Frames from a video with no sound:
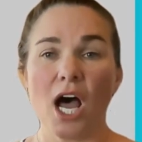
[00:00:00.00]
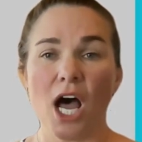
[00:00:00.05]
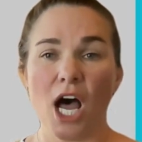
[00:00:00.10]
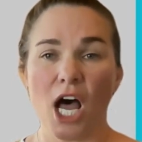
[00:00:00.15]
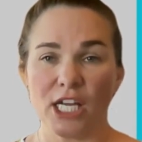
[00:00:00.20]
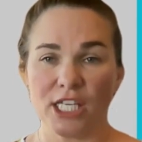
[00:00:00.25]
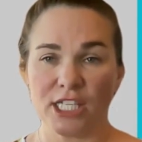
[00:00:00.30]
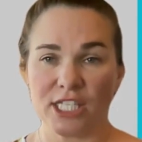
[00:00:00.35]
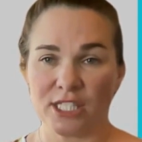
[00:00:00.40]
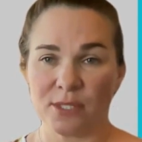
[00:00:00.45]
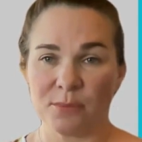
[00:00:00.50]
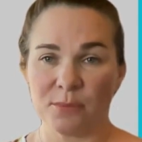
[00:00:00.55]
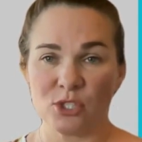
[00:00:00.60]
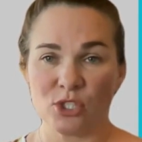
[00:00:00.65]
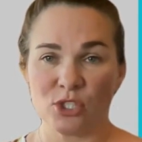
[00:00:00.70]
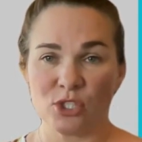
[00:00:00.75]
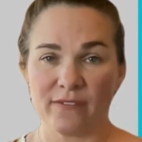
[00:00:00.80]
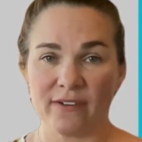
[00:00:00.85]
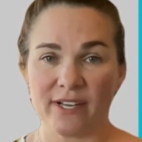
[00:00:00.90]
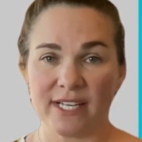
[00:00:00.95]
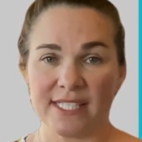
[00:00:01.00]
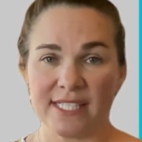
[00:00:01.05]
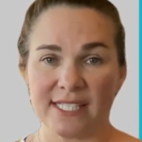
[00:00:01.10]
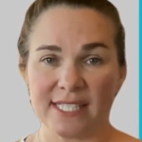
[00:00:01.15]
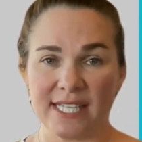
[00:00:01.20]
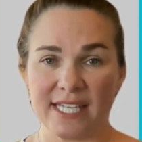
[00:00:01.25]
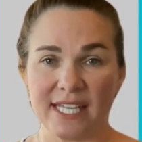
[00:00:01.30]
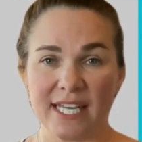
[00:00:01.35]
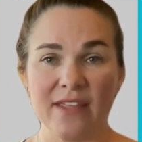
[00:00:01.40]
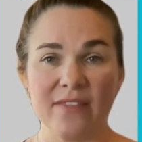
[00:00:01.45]
autism certified
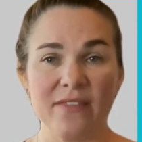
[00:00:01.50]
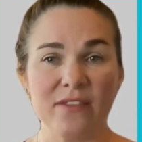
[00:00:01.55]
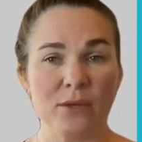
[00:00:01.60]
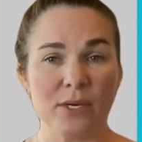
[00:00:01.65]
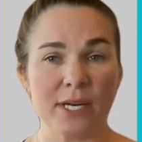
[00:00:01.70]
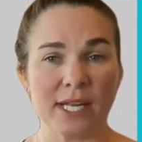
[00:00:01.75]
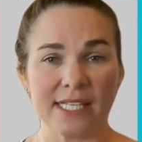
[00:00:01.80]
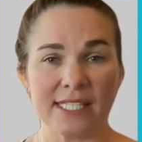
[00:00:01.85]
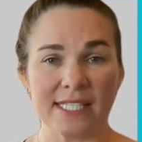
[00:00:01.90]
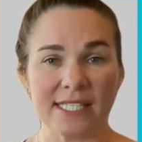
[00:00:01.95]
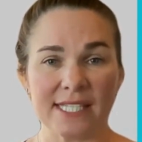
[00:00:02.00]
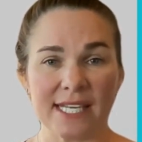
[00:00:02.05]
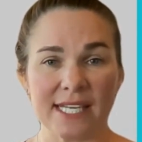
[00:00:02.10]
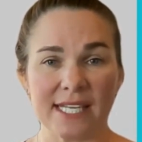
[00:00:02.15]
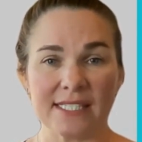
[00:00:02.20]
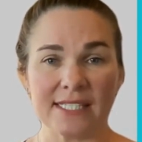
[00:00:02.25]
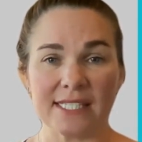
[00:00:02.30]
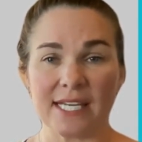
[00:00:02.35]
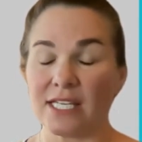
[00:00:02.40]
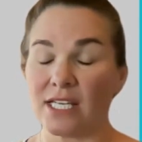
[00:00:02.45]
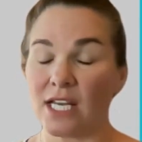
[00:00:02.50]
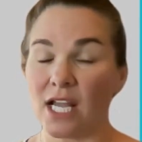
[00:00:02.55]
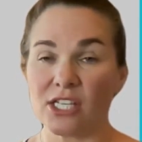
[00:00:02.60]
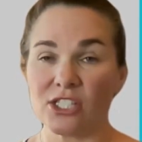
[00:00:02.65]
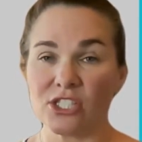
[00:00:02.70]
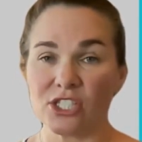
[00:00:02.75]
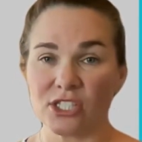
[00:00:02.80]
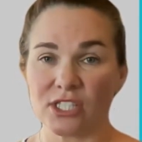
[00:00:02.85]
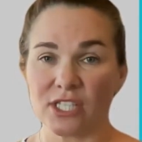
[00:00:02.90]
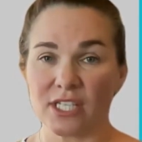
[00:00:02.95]
city in the United States, and
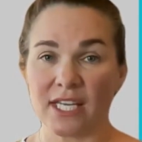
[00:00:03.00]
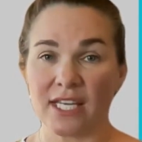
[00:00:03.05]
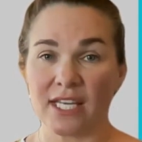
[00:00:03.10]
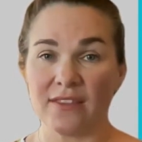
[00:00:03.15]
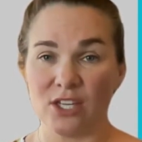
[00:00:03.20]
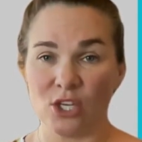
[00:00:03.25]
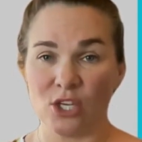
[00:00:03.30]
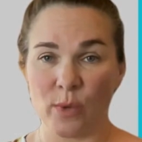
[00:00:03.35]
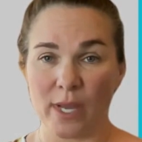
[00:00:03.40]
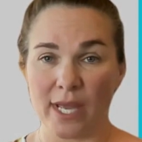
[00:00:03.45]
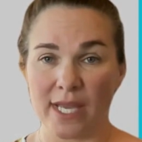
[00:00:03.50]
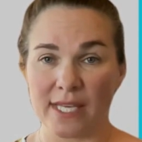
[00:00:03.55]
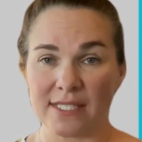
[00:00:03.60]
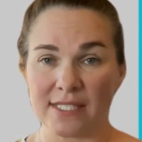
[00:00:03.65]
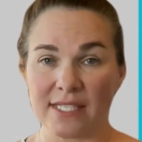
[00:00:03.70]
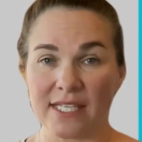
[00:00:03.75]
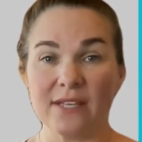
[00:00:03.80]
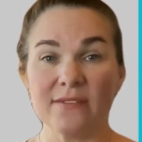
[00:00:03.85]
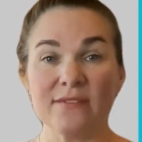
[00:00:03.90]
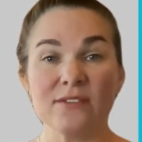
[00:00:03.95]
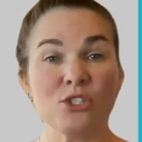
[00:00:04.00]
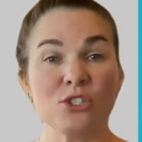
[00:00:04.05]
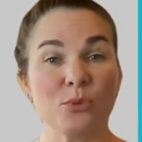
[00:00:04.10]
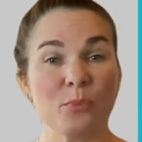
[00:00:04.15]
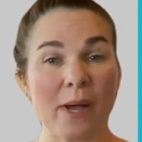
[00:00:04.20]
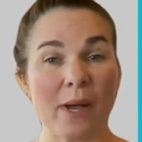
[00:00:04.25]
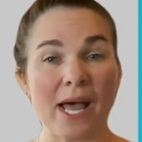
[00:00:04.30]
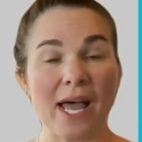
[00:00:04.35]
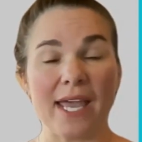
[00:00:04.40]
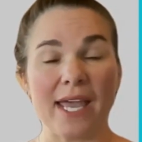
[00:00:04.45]
not just in US, even
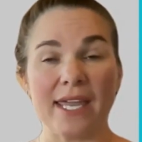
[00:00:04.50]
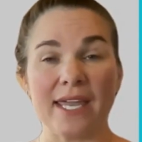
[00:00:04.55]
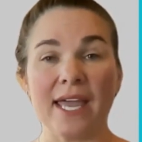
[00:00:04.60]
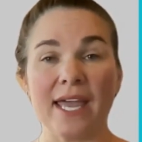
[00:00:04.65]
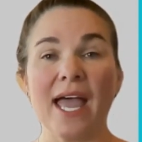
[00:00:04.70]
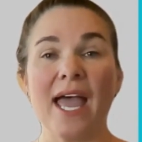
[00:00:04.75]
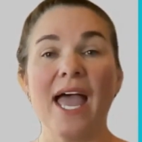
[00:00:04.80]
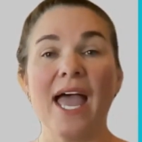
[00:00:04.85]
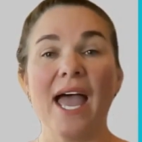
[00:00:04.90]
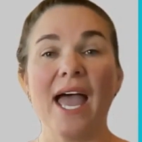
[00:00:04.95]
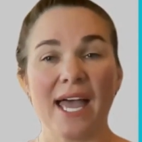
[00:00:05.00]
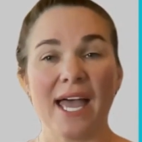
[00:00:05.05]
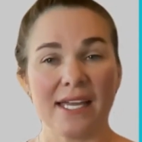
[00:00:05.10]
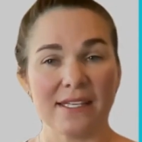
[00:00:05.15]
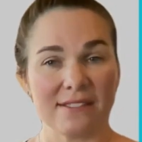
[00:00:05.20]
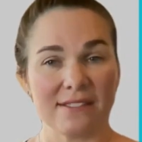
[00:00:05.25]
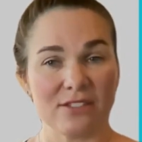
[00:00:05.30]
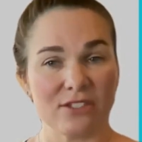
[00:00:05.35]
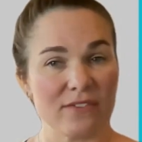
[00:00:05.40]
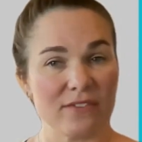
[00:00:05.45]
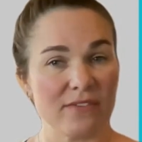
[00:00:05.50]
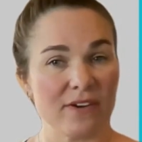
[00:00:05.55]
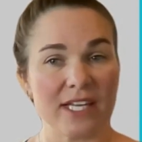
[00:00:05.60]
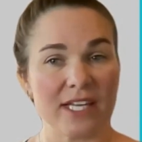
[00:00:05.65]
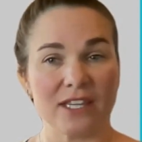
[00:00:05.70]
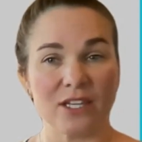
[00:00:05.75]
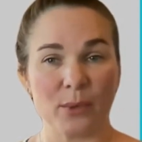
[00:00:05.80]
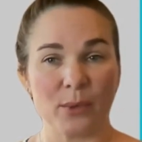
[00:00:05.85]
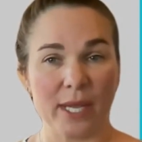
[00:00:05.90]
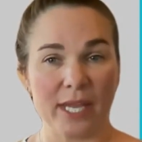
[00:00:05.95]
Dubai has
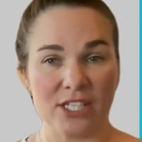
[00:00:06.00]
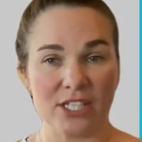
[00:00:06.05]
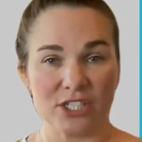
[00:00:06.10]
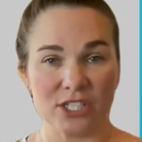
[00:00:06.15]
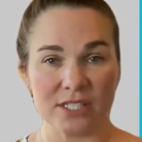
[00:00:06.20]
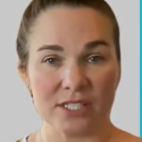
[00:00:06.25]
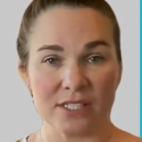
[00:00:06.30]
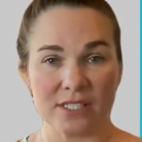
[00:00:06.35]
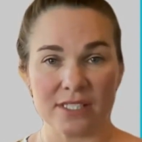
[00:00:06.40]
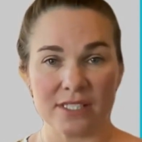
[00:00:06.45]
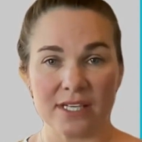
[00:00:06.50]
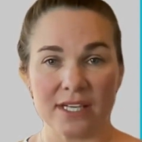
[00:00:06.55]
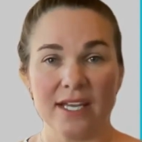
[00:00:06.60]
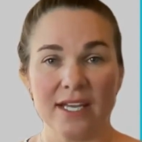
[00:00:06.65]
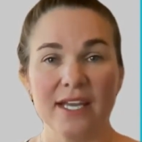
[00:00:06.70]
certified locations.